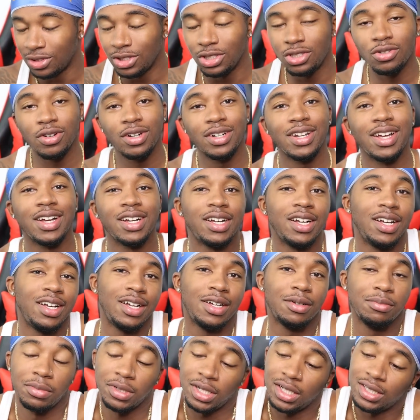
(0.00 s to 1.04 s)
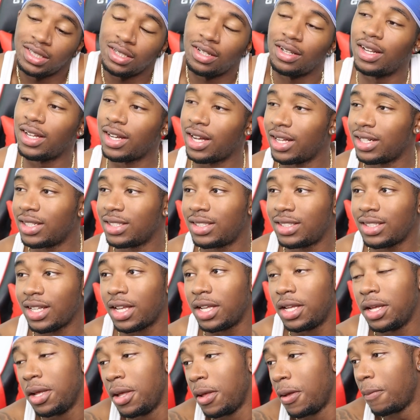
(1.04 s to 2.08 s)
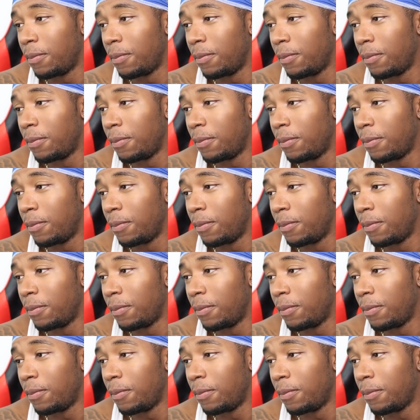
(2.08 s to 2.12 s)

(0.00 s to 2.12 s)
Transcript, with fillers: Joy.com. That's all I gotta say.